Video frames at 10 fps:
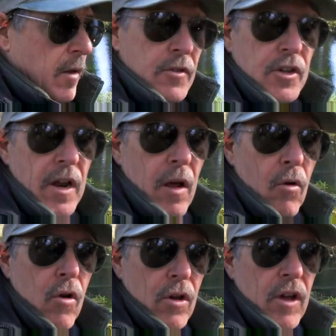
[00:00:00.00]
up this canal
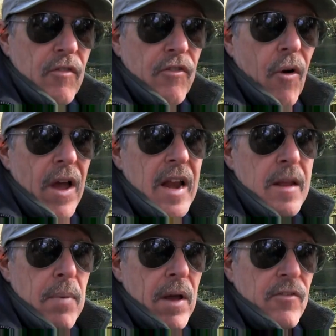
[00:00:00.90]
looking for any
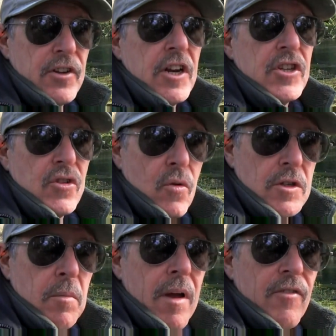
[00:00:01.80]
baitfish, any signs
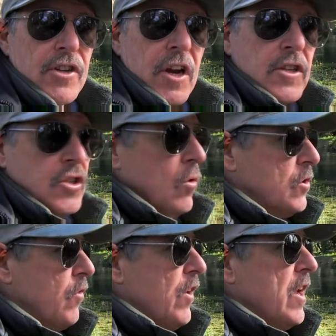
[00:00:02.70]
of baitfish, any signs
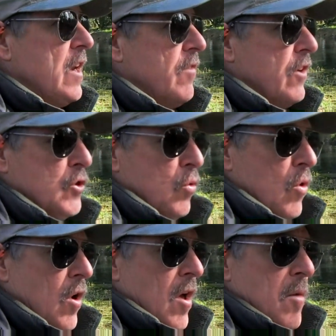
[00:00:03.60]
of individual
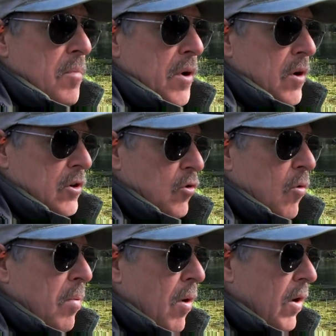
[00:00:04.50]
perch or
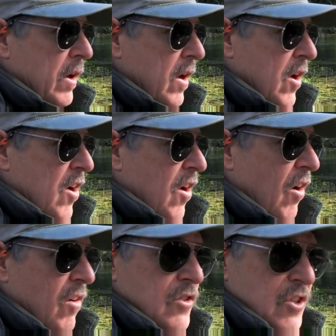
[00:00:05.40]
pike.
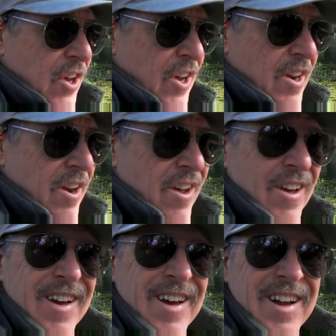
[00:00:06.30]
I've seen
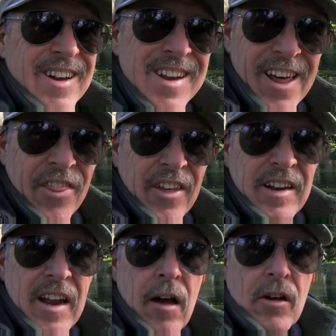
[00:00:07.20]
nothing.
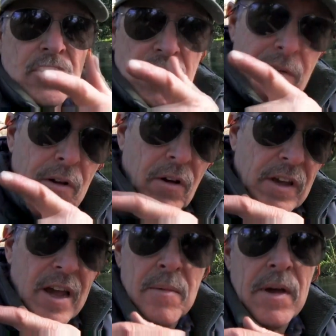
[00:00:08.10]
Now, considering that I
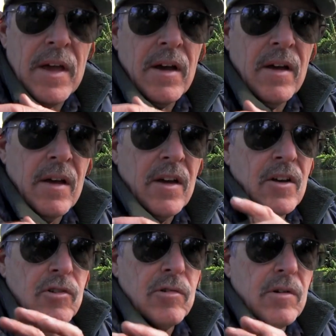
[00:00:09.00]
came here
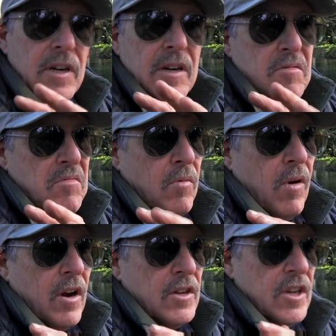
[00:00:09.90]
during,
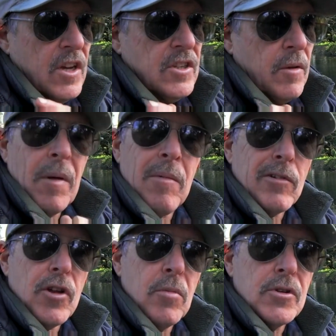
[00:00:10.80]
well, let's say September,
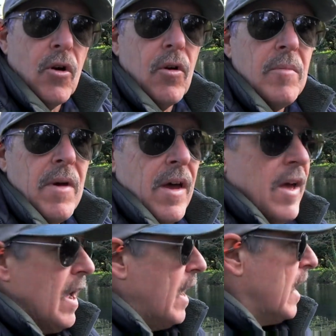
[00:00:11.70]
October time, and